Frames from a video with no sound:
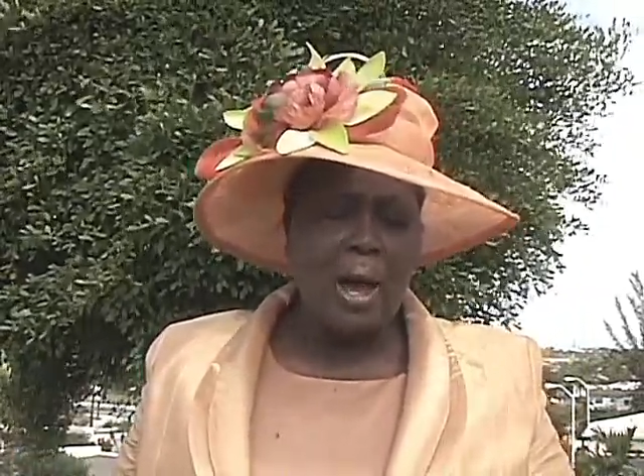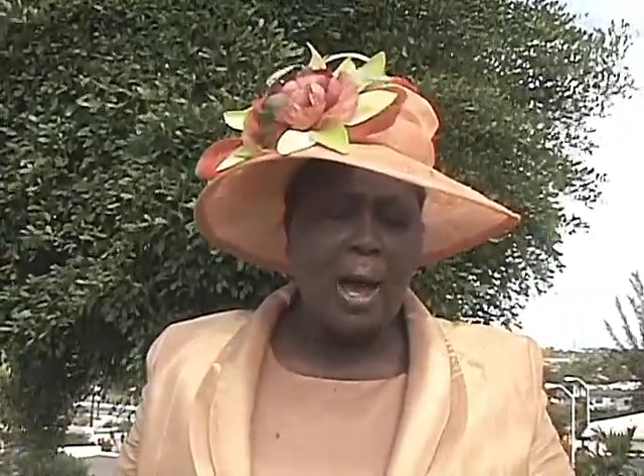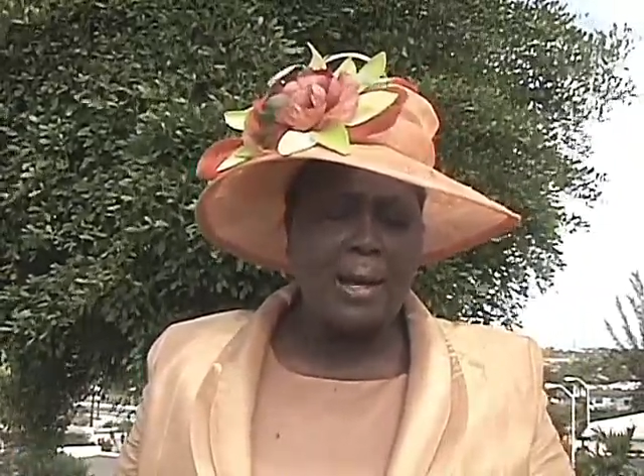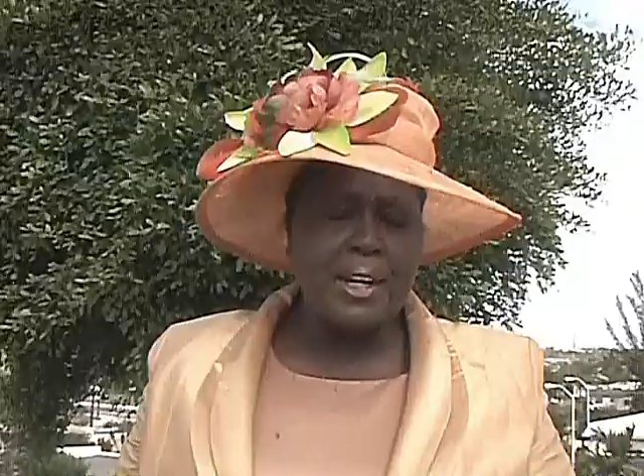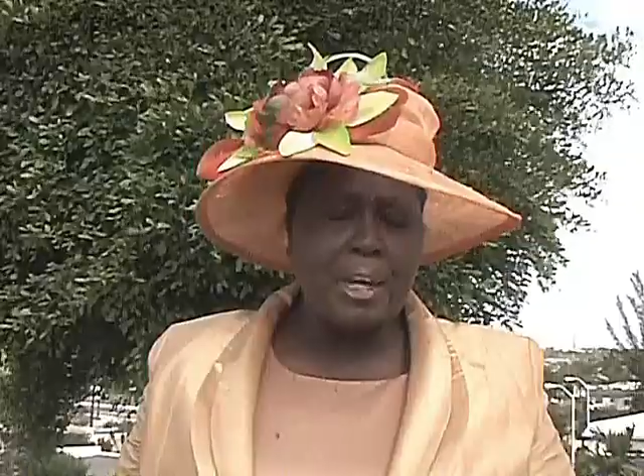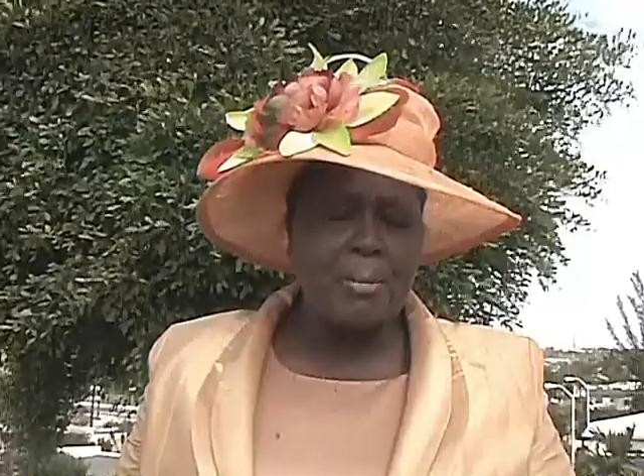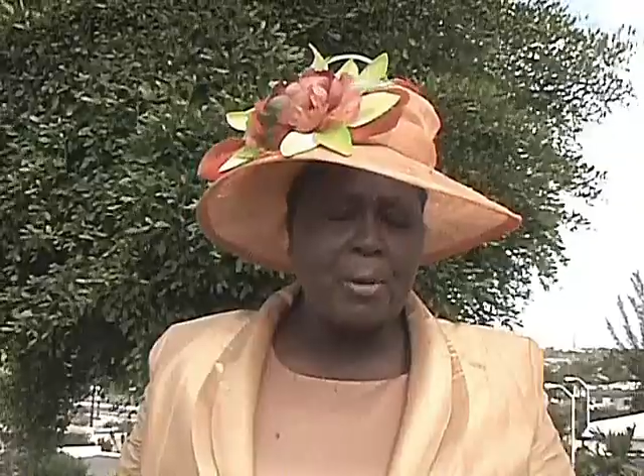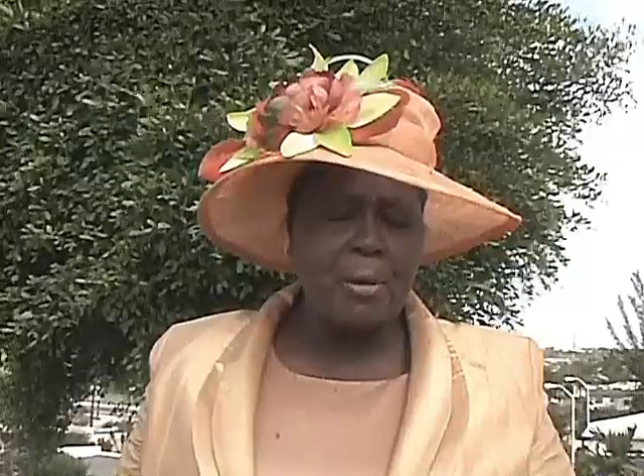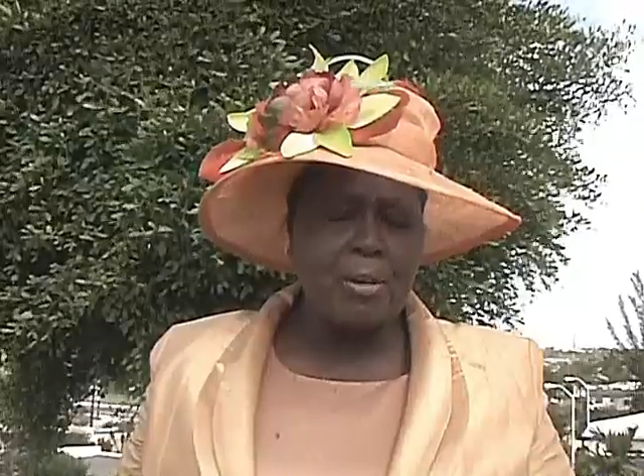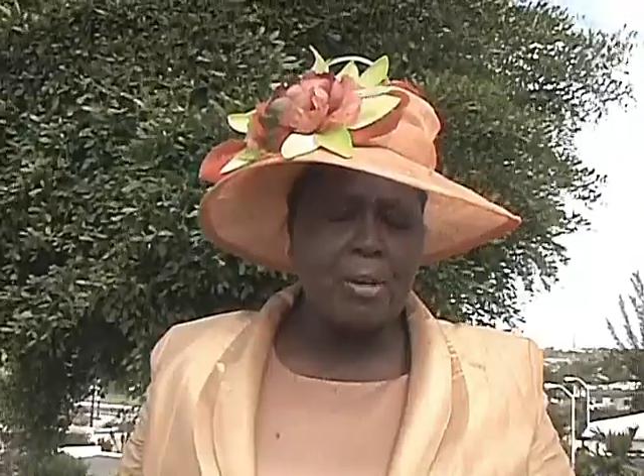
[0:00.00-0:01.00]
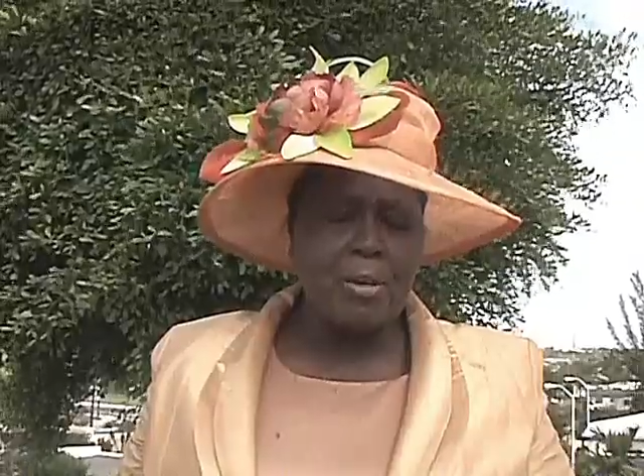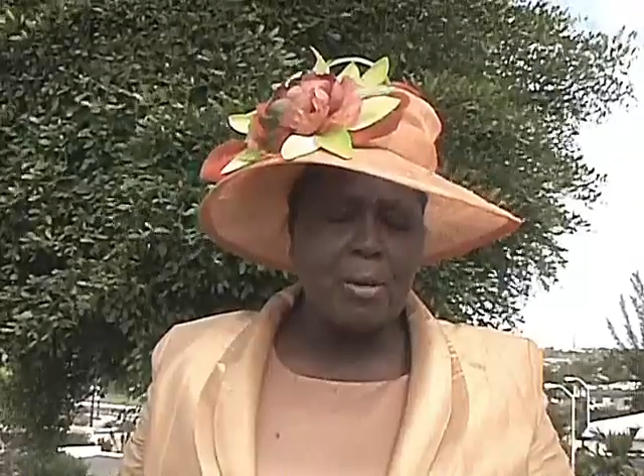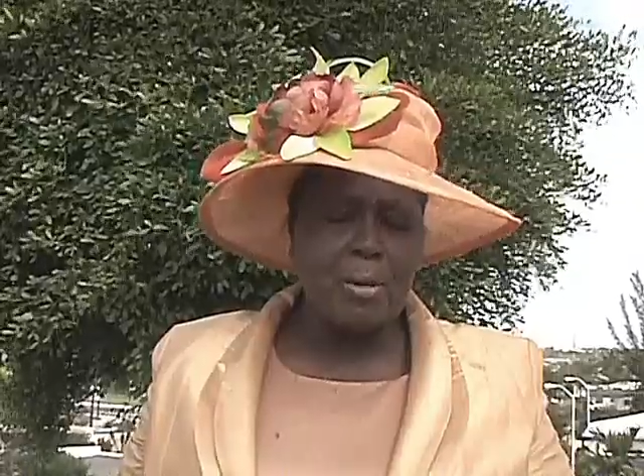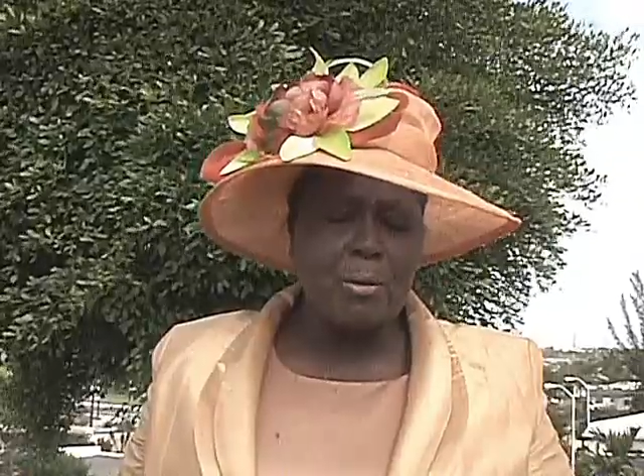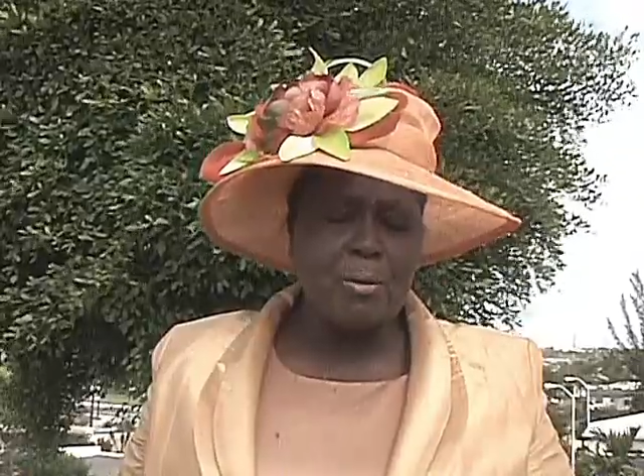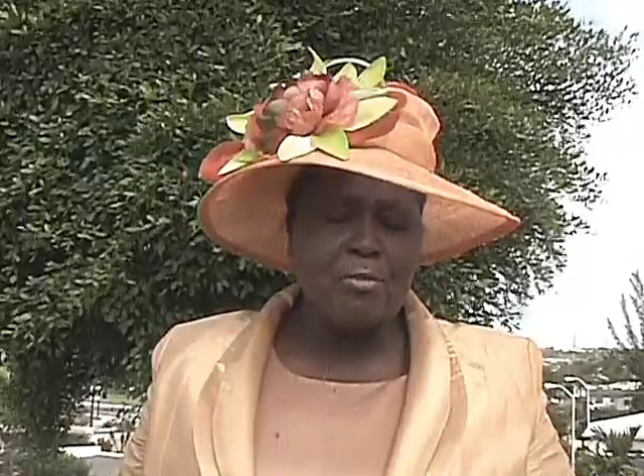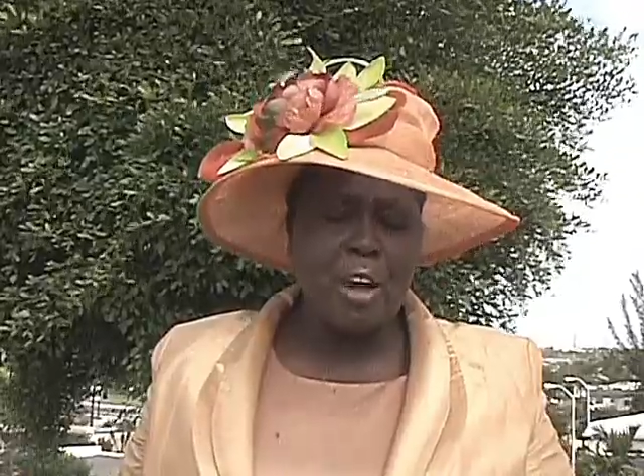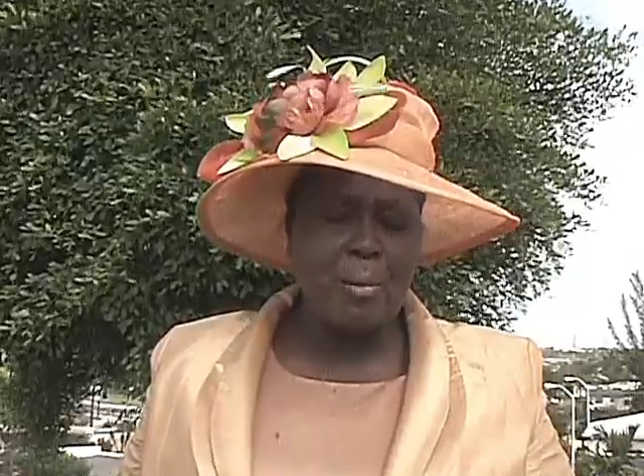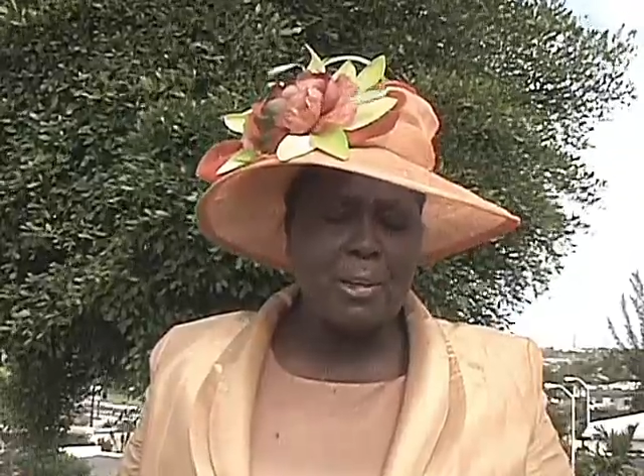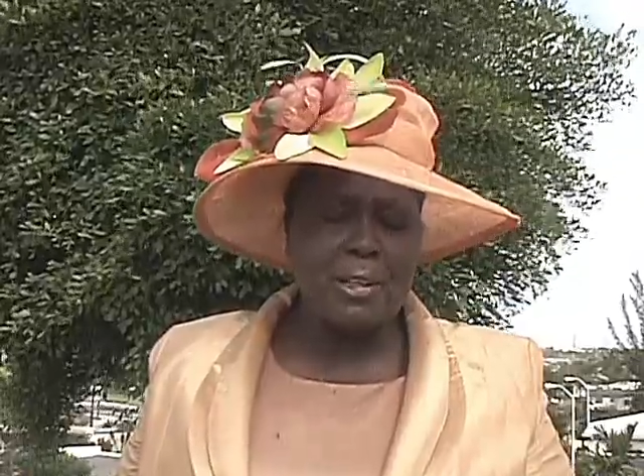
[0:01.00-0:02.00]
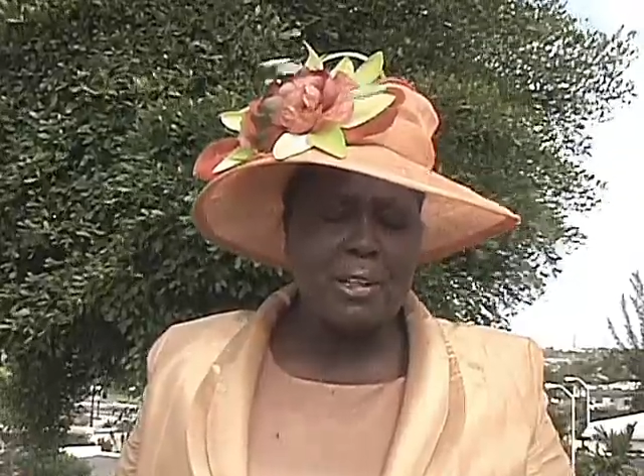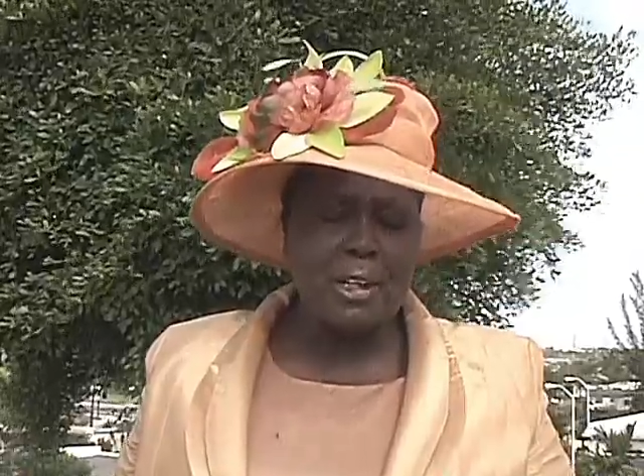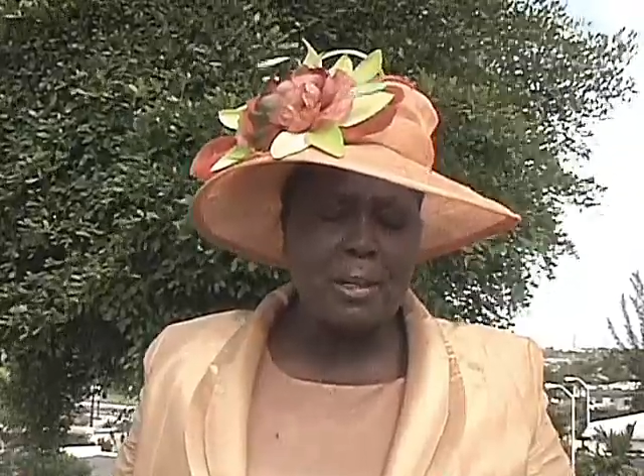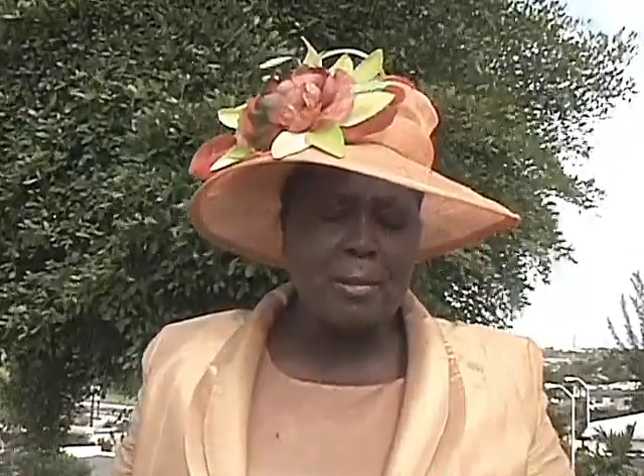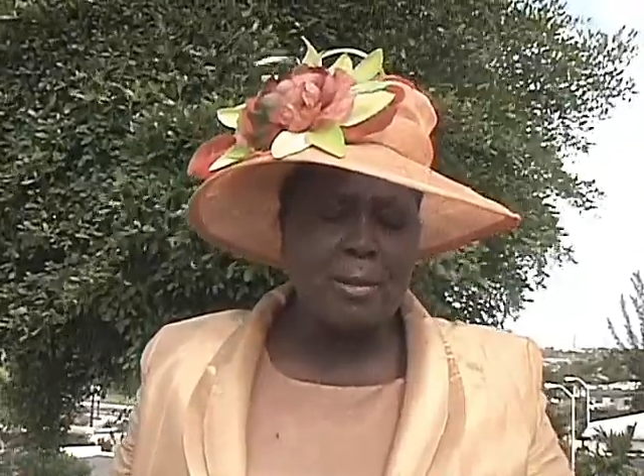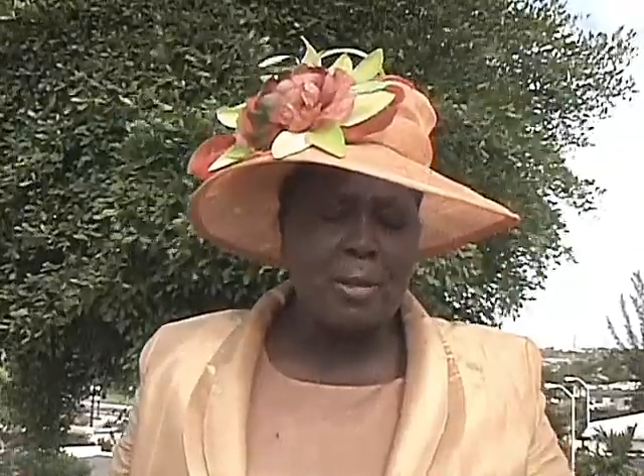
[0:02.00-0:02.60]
our neighbor family today.